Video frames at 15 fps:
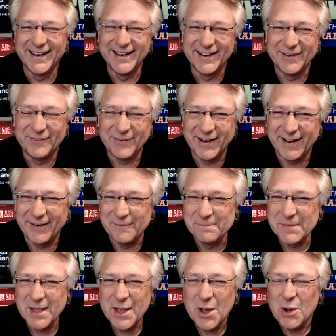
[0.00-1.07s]
Oh, wow.
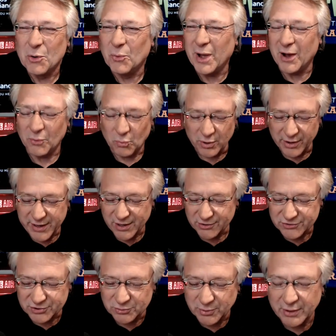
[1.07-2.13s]
Well, we're here
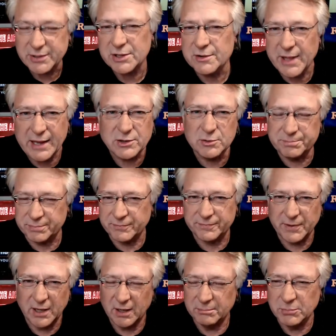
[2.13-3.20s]
to you
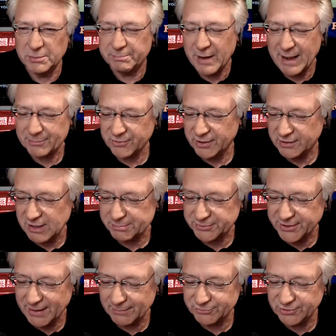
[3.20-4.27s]
popped around a couple
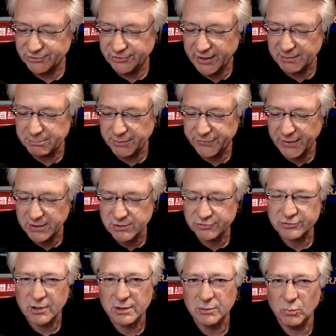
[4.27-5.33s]
times since then, but then you
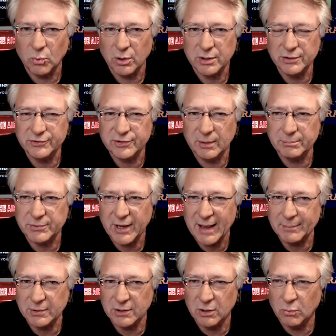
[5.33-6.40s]
started working some
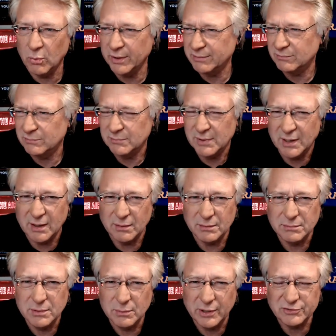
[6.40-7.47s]
time ago. What
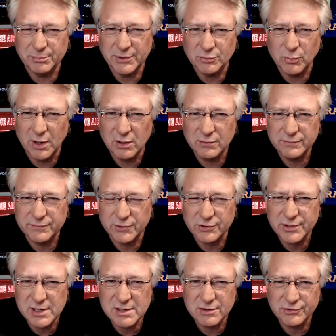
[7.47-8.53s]
has it been, 12,
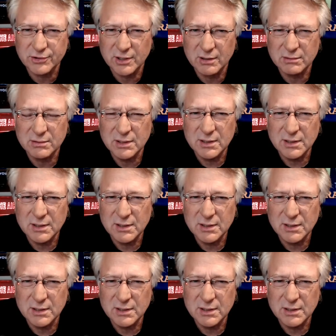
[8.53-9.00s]
13 years ago?